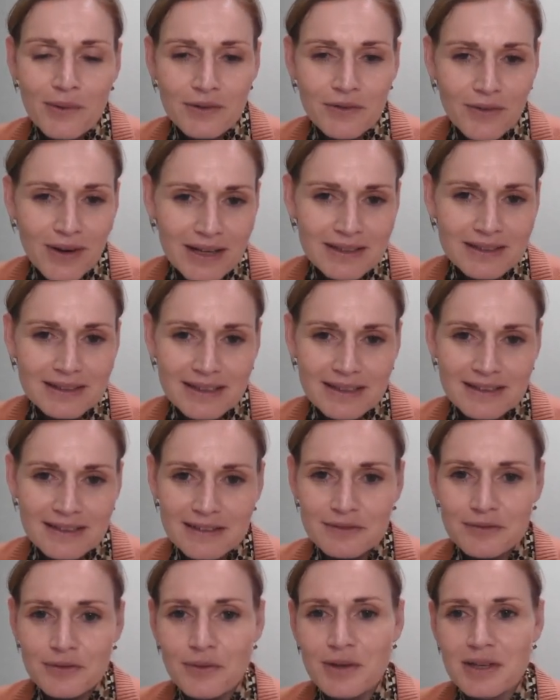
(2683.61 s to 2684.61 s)
of one
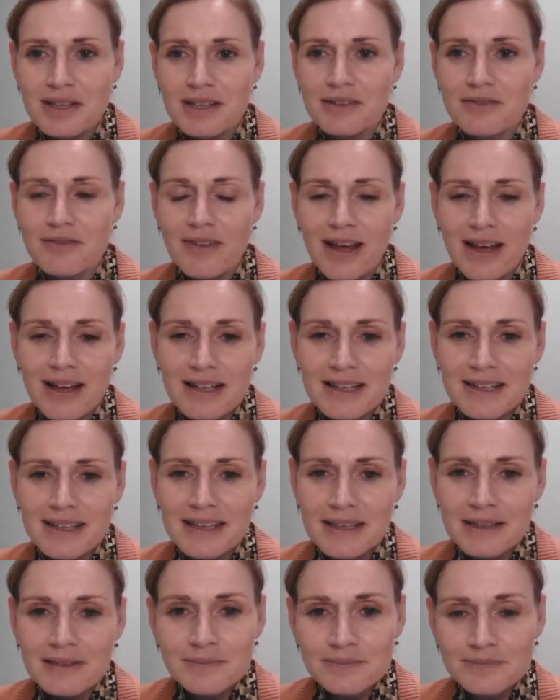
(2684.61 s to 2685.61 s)
intensive week in
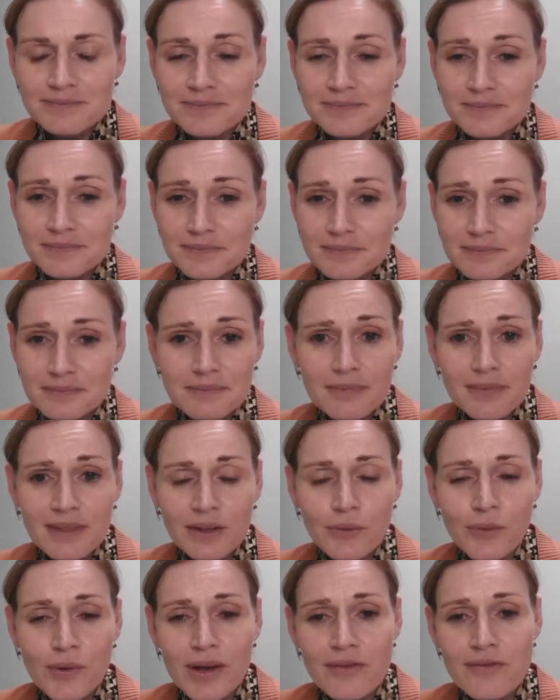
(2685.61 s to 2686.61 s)
Wageningen.
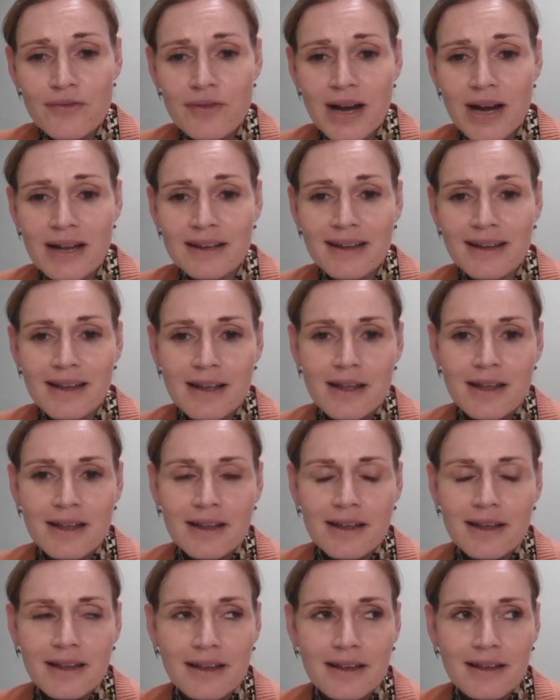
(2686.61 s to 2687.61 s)
We have run
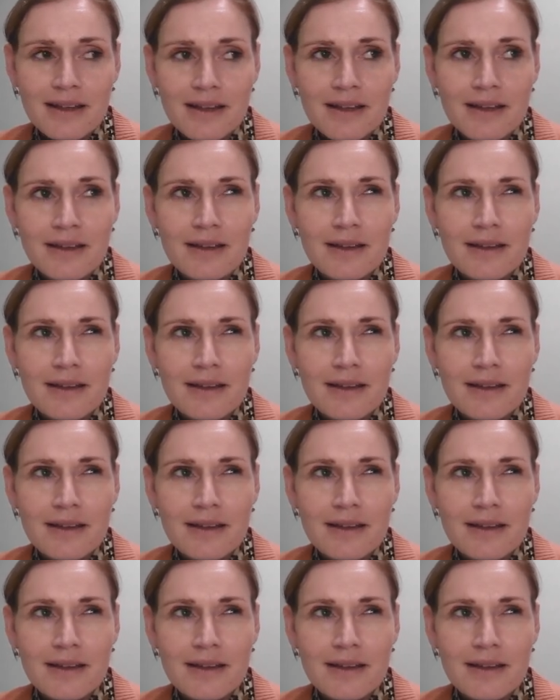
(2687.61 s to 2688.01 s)
3